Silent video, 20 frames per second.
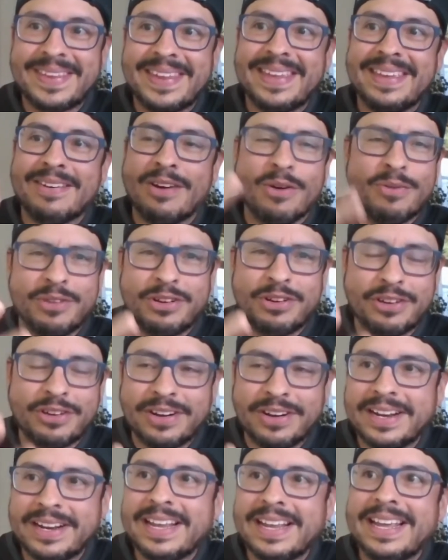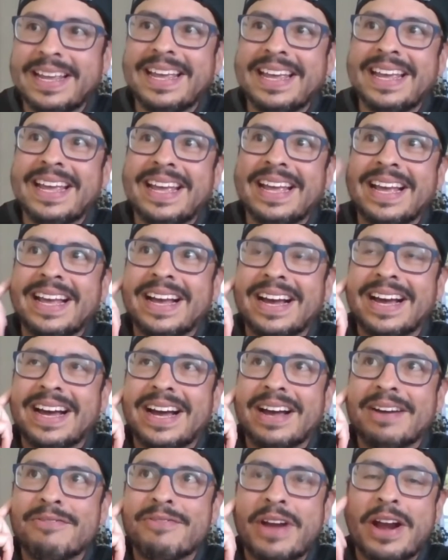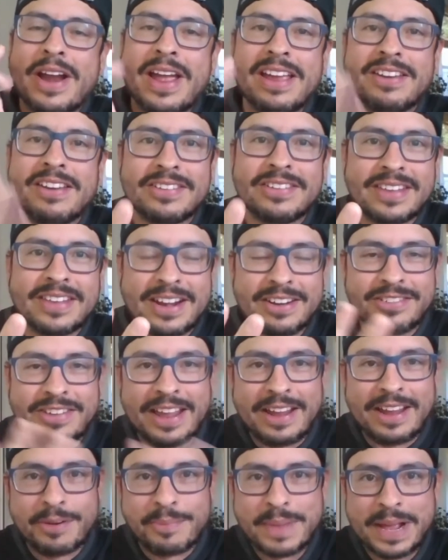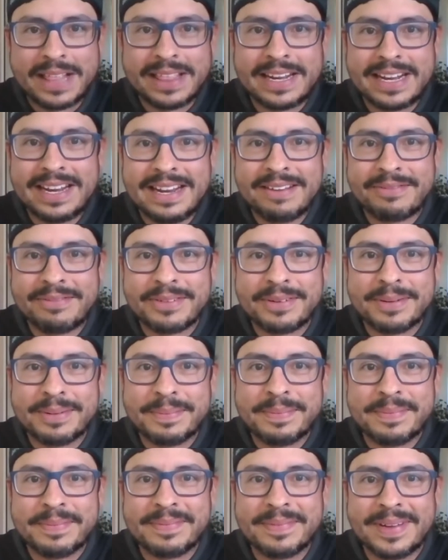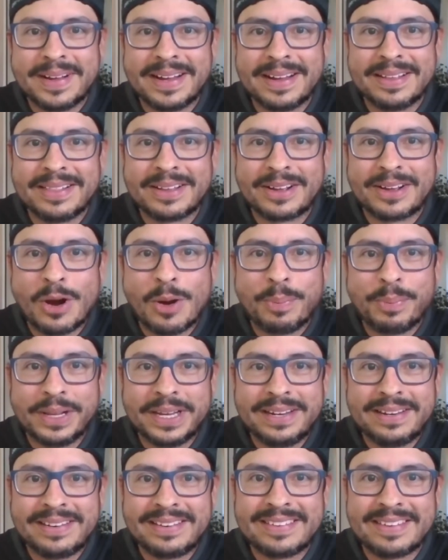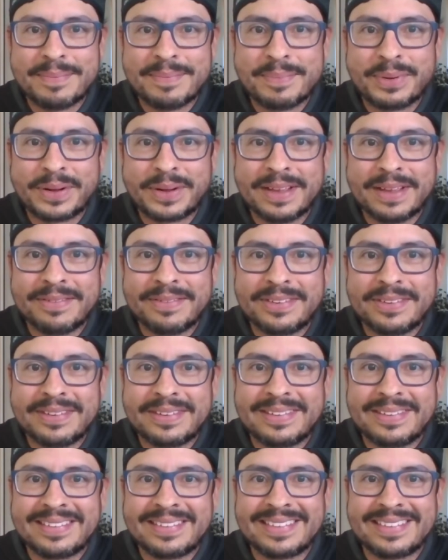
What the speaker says: Overture. Variations on a Shaker Melody from the Copland, Simple Gifts.